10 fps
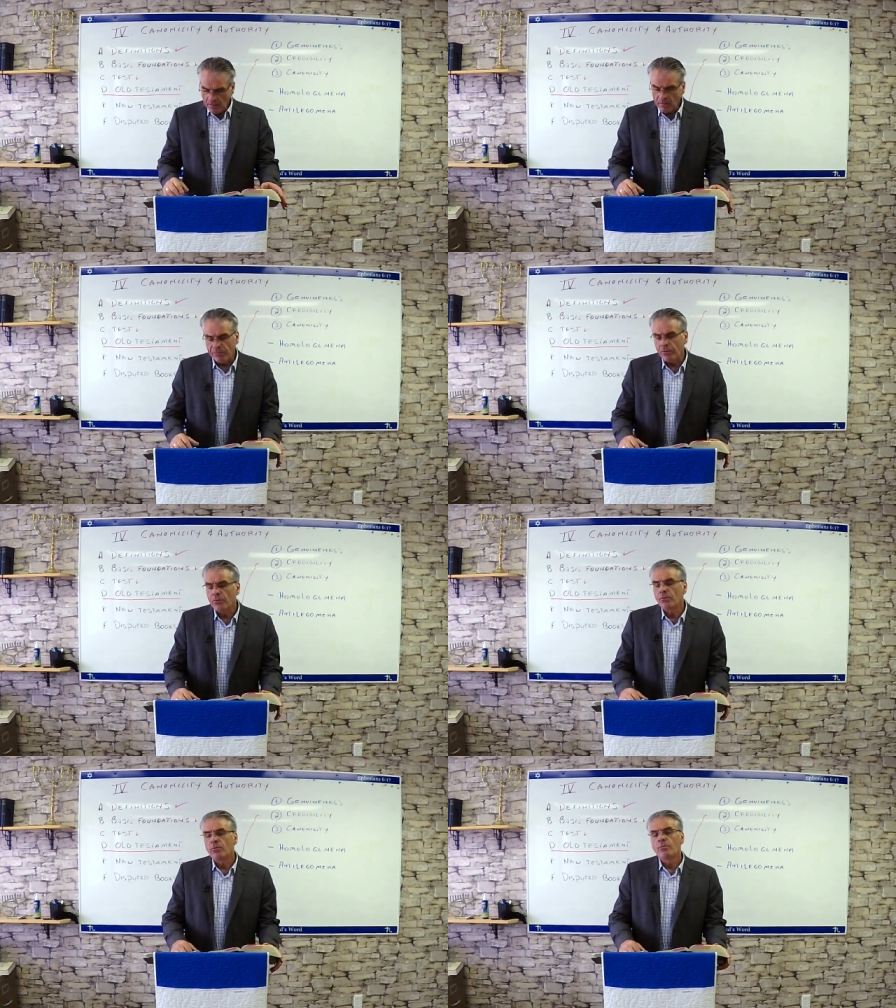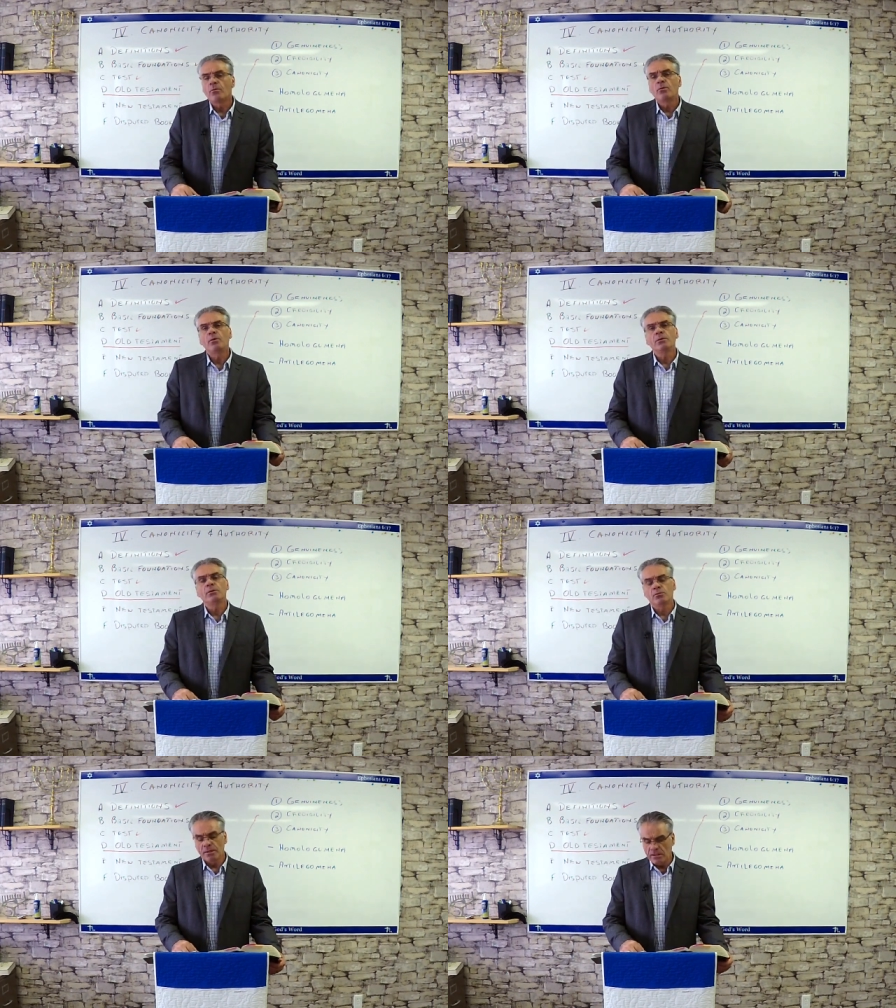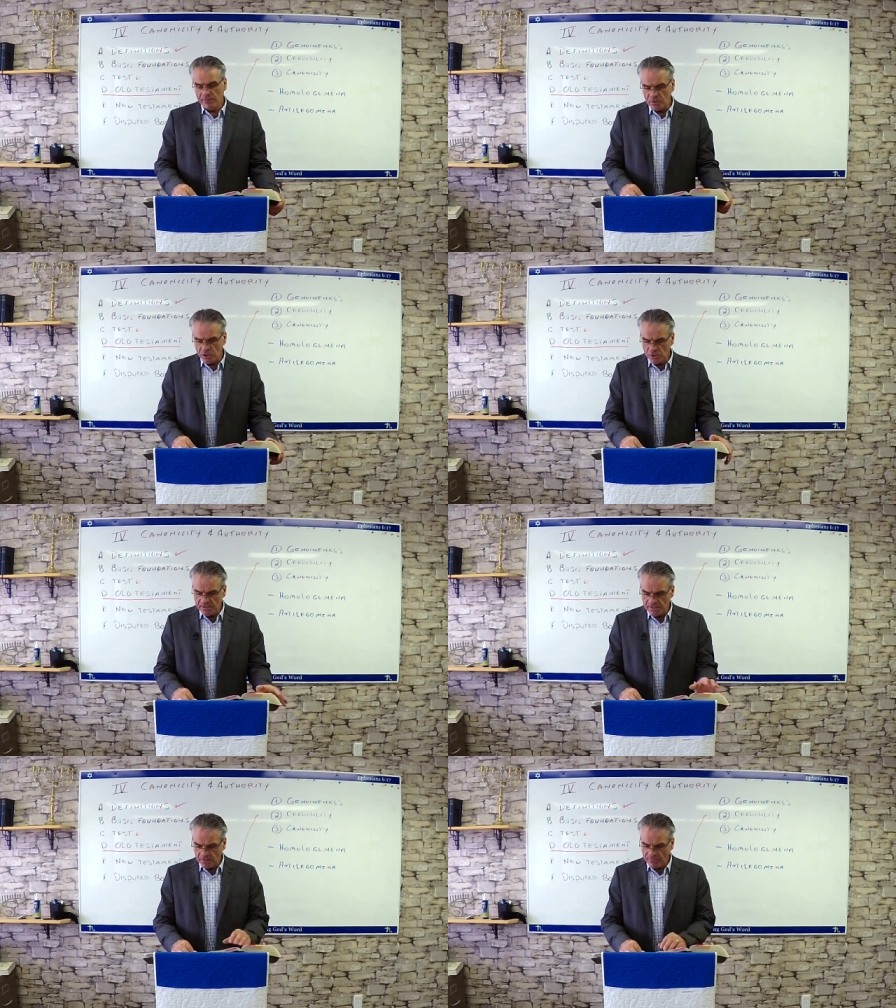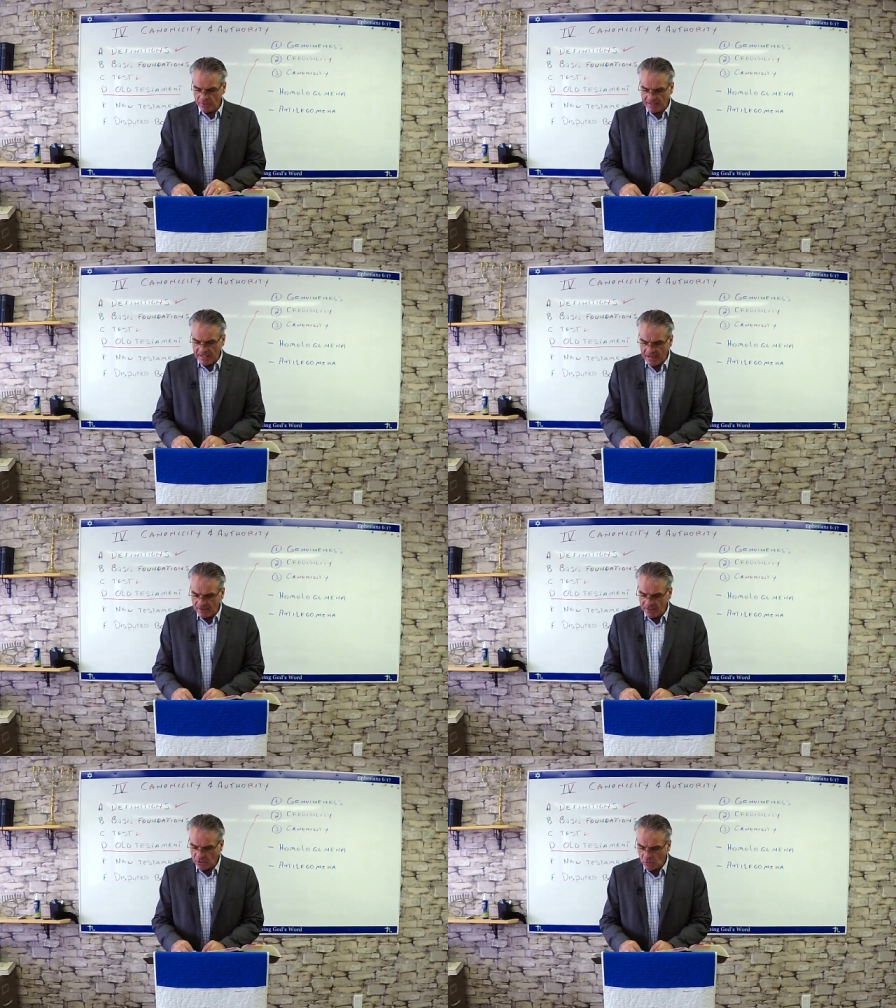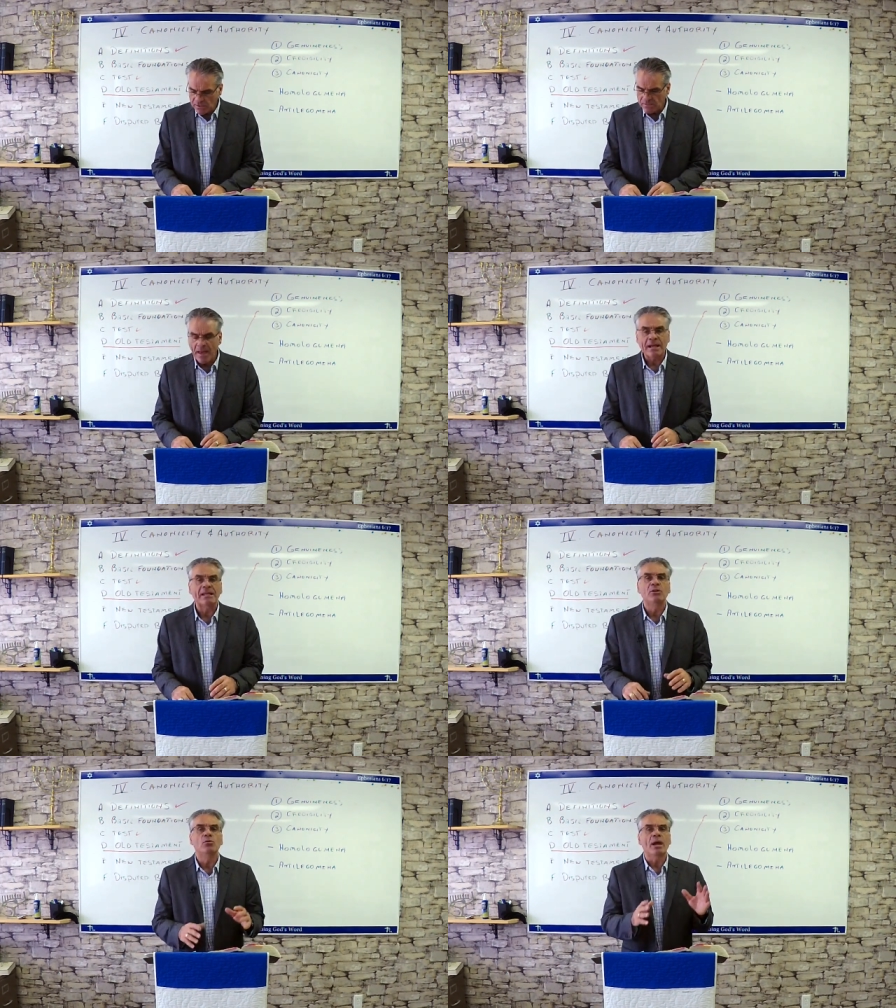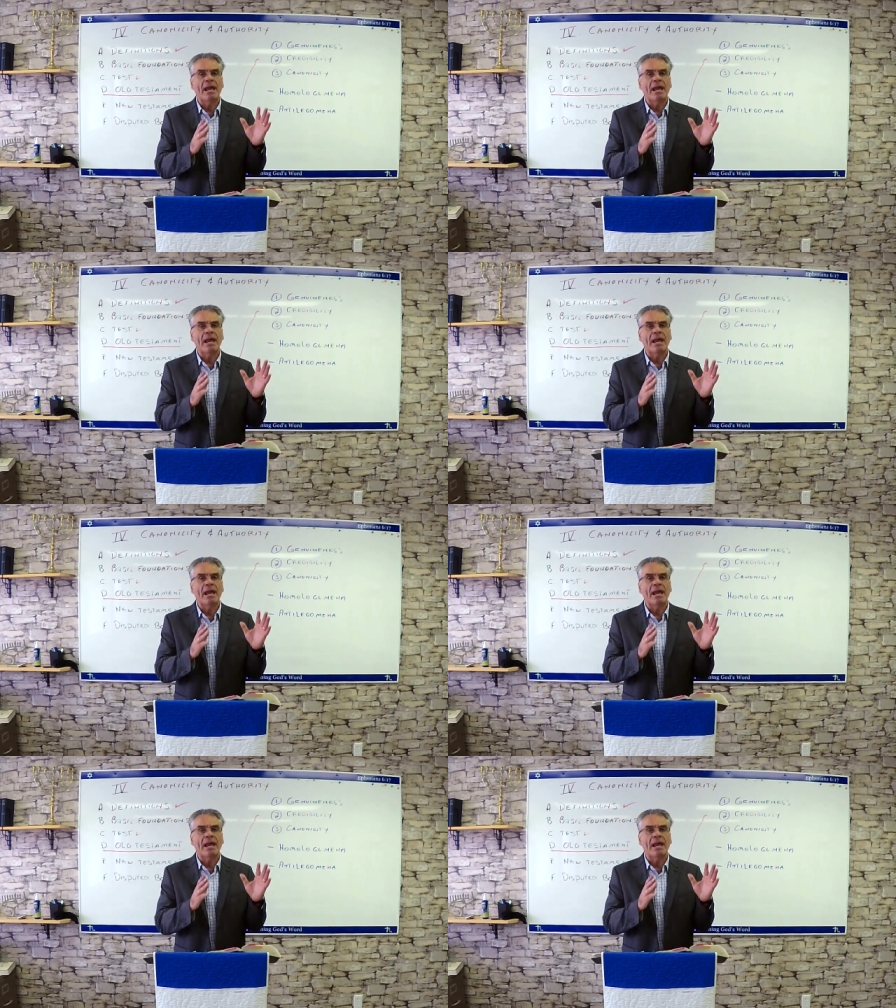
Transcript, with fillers: Furthermore, the three divisions of the canon goes back into